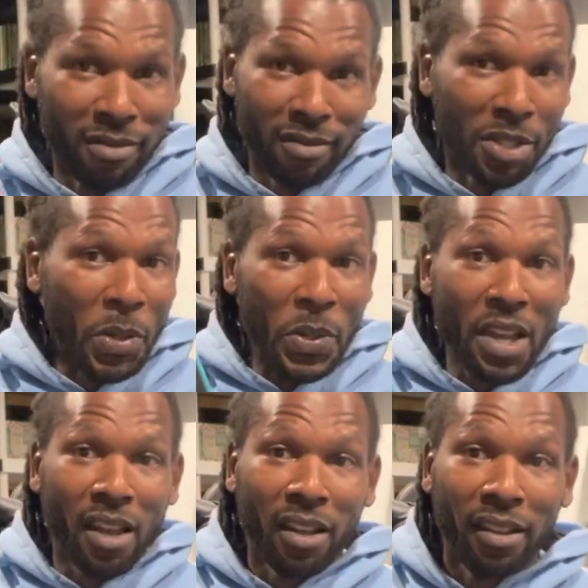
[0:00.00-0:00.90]
So,
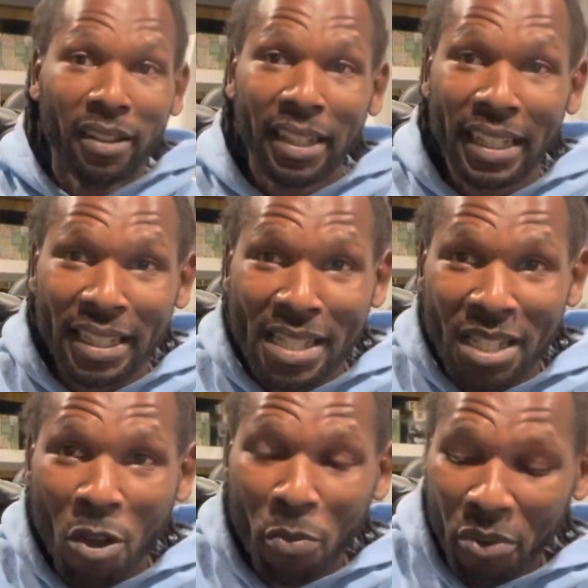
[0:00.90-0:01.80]
yeah. Look at this
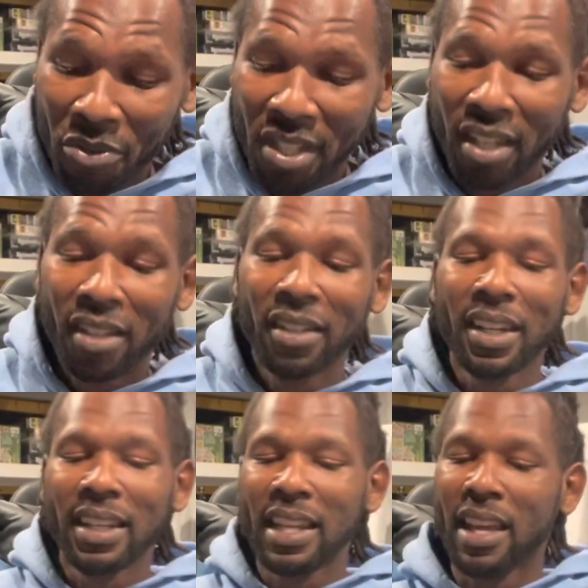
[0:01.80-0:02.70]
GoPro 10.
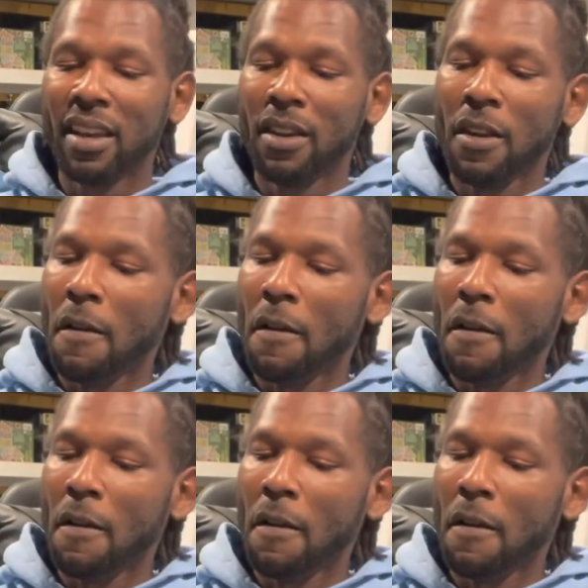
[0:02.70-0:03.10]
Look at that.